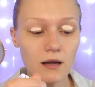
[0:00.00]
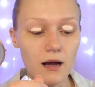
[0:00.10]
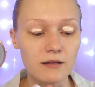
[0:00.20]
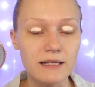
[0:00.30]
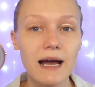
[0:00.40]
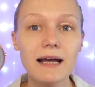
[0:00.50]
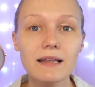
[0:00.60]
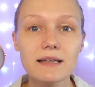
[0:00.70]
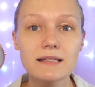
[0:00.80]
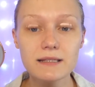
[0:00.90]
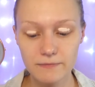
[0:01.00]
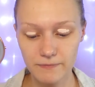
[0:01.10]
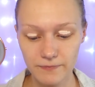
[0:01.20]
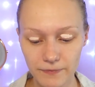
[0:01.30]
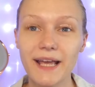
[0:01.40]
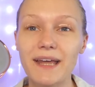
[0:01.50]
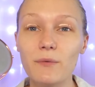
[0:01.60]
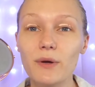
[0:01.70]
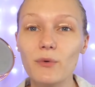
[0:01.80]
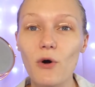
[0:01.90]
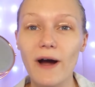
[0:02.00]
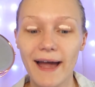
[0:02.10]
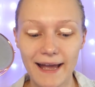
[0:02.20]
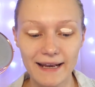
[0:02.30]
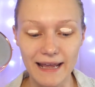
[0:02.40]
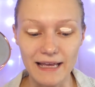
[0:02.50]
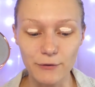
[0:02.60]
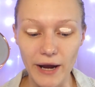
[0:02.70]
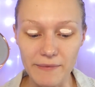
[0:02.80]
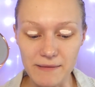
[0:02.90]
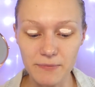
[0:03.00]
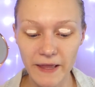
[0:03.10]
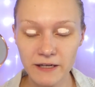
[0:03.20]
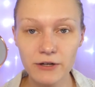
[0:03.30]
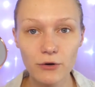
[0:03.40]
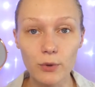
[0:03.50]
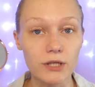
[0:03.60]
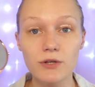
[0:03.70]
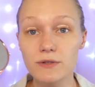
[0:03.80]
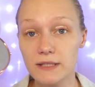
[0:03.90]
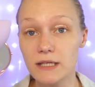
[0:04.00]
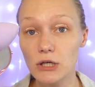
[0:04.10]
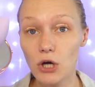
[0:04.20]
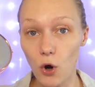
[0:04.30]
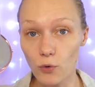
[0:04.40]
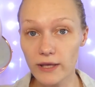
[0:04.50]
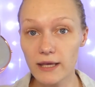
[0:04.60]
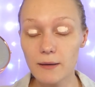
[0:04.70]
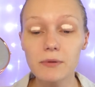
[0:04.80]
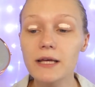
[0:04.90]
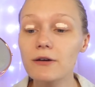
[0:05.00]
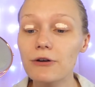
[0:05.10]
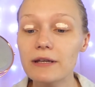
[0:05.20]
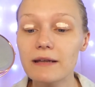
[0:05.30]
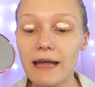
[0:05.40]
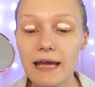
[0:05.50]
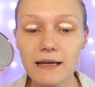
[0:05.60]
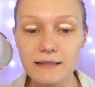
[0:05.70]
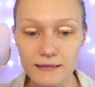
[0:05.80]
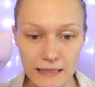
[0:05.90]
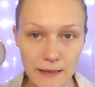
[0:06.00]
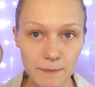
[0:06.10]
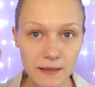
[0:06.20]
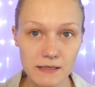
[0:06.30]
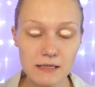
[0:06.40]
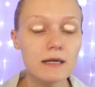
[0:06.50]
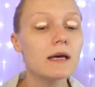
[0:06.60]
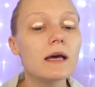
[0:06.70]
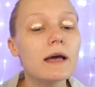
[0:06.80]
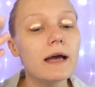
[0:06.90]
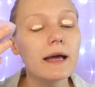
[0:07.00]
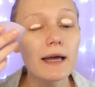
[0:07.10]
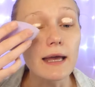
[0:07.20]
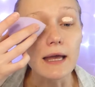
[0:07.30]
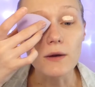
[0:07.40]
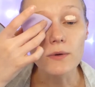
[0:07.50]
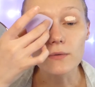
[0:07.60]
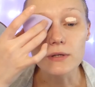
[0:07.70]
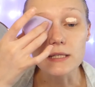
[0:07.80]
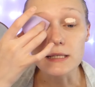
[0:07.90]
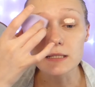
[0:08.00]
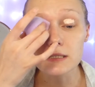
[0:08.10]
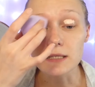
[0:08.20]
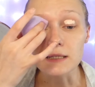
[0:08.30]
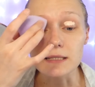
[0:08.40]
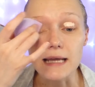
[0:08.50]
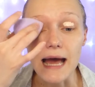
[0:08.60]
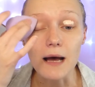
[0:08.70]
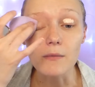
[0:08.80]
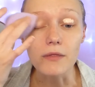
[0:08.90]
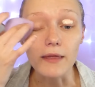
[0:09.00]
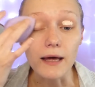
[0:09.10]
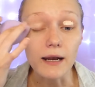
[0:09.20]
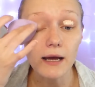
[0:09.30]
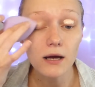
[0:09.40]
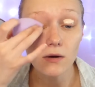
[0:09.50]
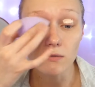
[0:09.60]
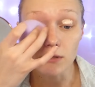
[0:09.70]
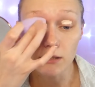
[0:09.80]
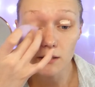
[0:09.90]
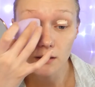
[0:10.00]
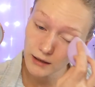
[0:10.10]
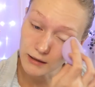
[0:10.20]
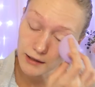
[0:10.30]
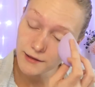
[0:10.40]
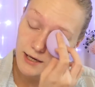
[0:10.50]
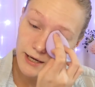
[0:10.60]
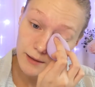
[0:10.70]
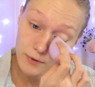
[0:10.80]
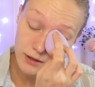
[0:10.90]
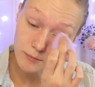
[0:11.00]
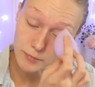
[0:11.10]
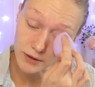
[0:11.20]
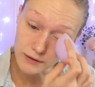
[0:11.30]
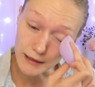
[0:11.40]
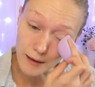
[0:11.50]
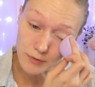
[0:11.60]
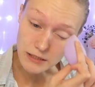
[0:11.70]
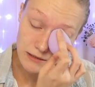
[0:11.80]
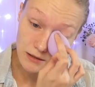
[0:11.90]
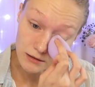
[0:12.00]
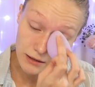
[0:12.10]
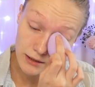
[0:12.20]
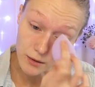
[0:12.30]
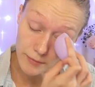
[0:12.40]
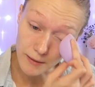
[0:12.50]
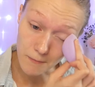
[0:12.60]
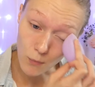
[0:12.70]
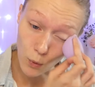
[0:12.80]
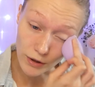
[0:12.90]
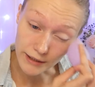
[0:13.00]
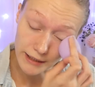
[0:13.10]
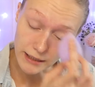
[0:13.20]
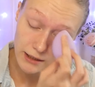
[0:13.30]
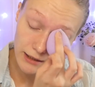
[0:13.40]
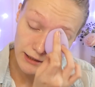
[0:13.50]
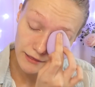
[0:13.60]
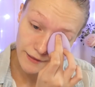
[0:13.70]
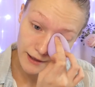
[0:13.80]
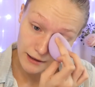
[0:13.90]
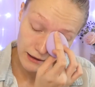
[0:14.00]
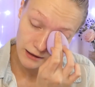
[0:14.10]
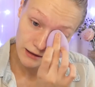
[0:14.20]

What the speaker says: on the eyelids. And we will go ahead and grab a blender. We're gonna use the Koki blender today. It's dampened. And we will just dab that out And I think I am gonna build it up just a little bit more here. I think